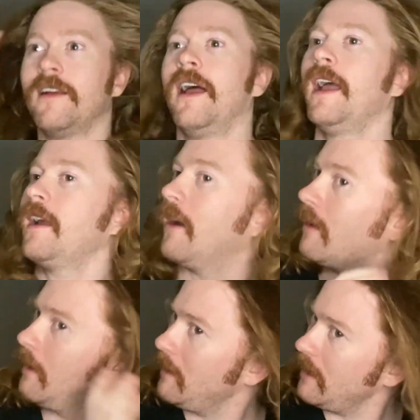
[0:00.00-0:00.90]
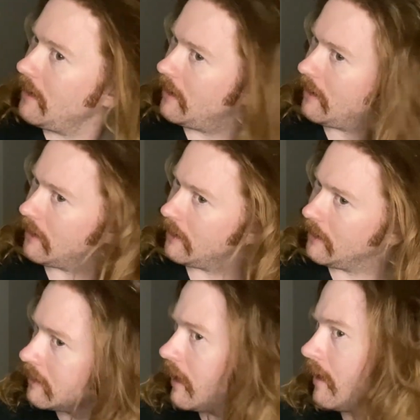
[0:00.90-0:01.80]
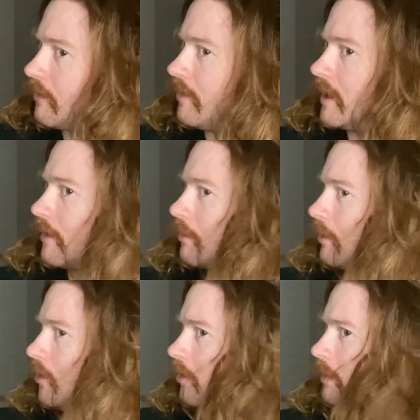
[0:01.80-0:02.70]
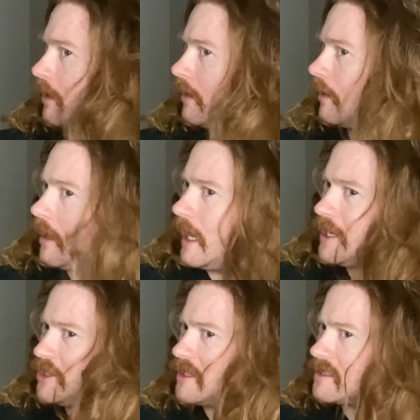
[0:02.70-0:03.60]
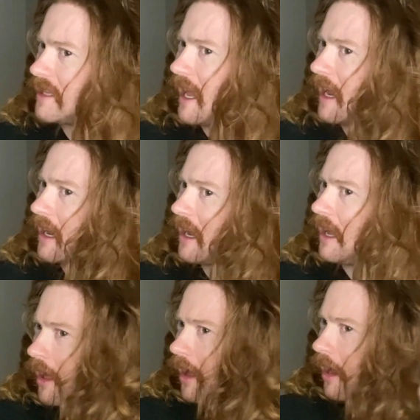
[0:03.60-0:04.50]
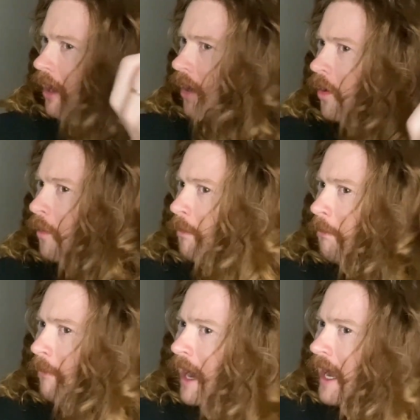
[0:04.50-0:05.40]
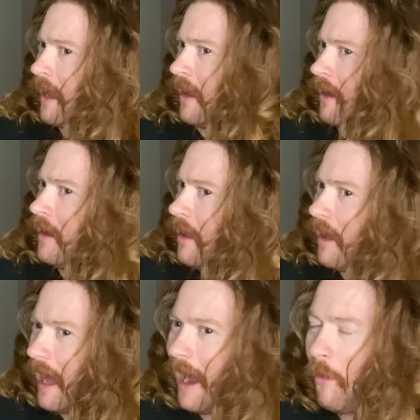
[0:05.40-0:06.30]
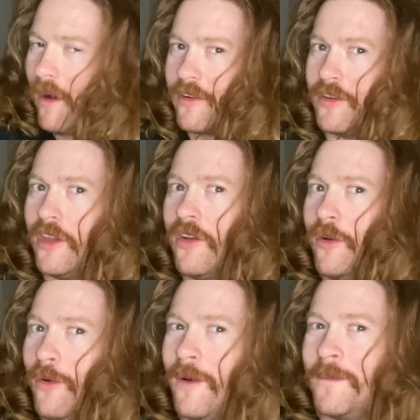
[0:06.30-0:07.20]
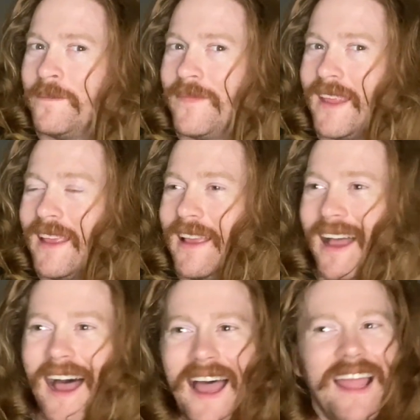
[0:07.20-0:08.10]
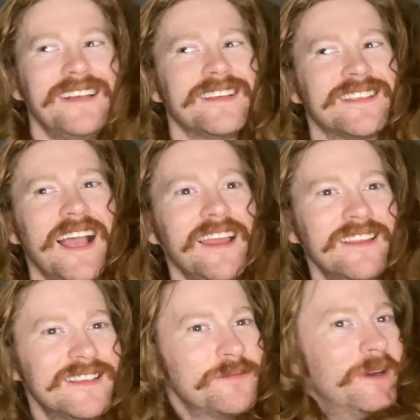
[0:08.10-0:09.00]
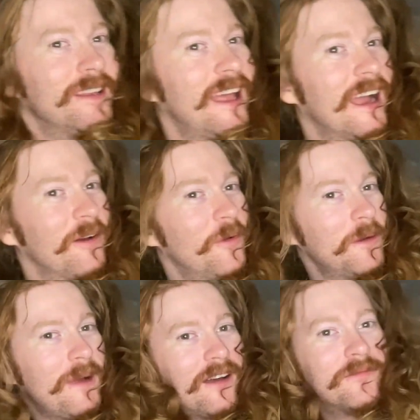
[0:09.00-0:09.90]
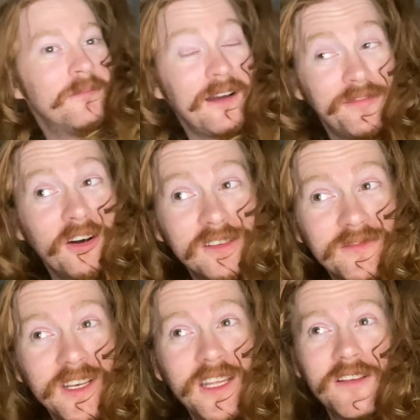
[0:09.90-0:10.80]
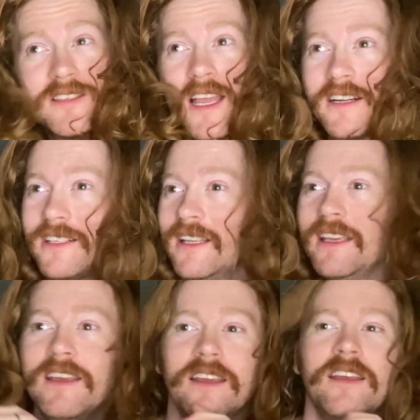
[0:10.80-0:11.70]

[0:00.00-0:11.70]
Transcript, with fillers: Hang on. Let me kind of finger through them. It just like... Oh man, I want to do, I hate to say this, but like one of my first videos actually